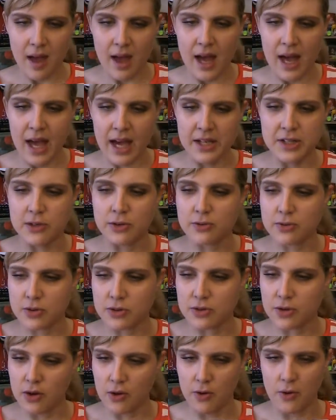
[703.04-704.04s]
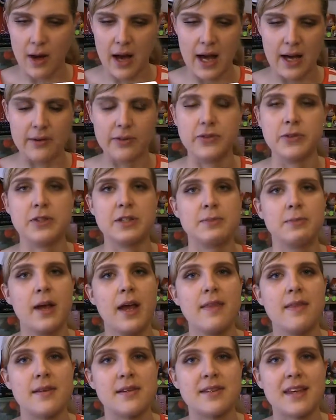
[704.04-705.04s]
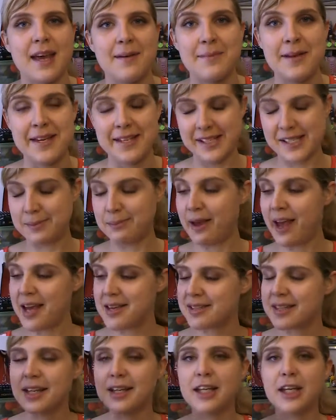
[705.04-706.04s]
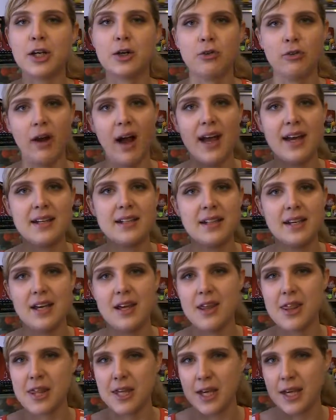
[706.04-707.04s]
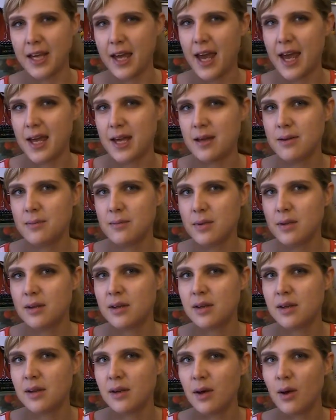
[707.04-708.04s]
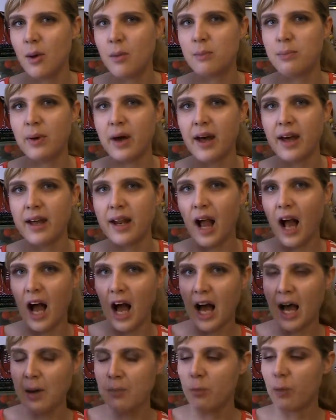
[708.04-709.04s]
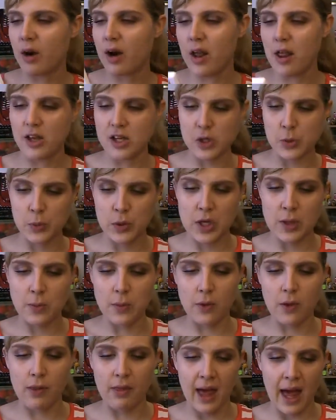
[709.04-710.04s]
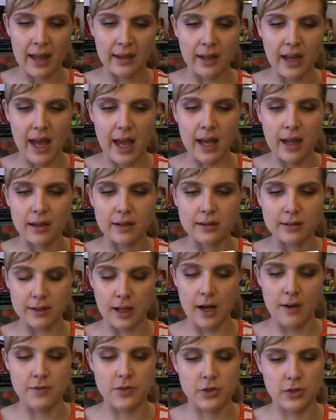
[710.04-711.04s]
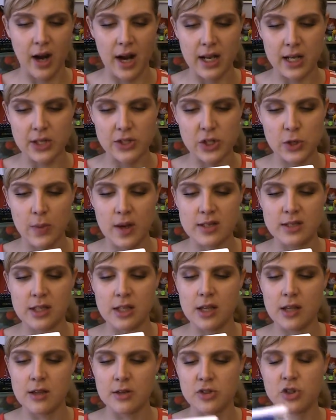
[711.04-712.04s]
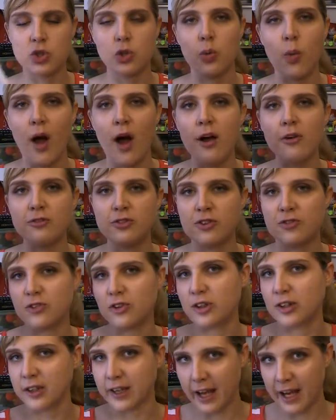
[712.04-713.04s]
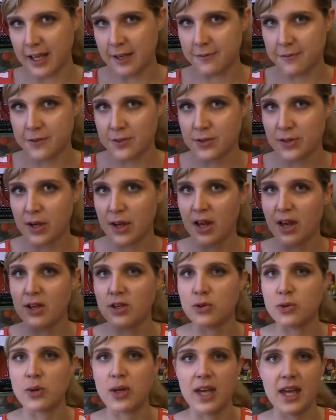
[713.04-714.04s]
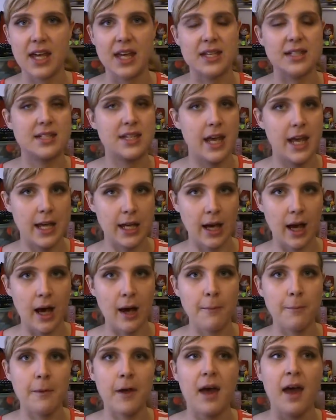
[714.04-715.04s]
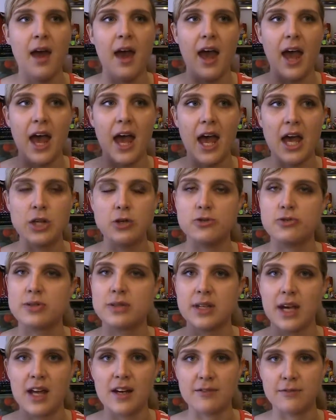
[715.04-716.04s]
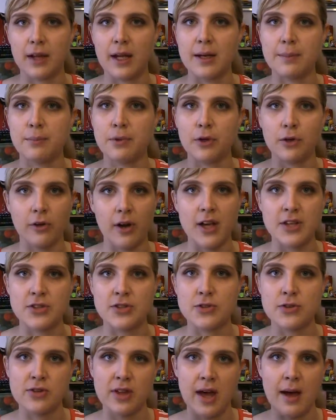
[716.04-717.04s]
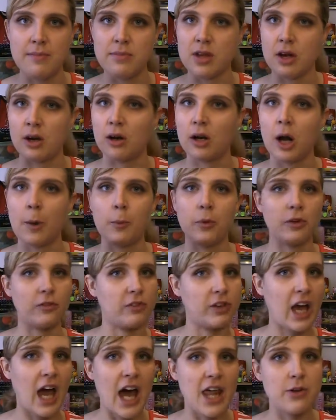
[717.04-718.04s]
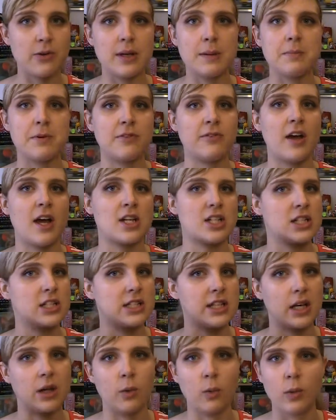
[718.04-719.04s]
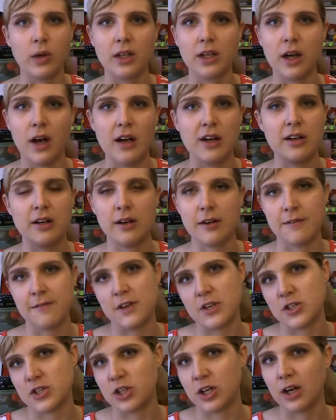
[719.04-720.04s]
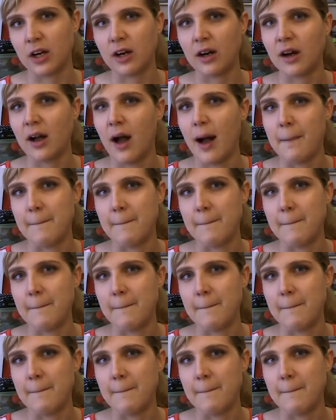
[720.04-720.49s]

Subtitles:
I don't know how to explain this game. This is basically grinding the game, but I'm one of those people that like loves grinding. So basically there's 12 different lives you can take up, and you just kind of like progress through them. There are a couple of gathering professions, like a woodcutter, a fisher, a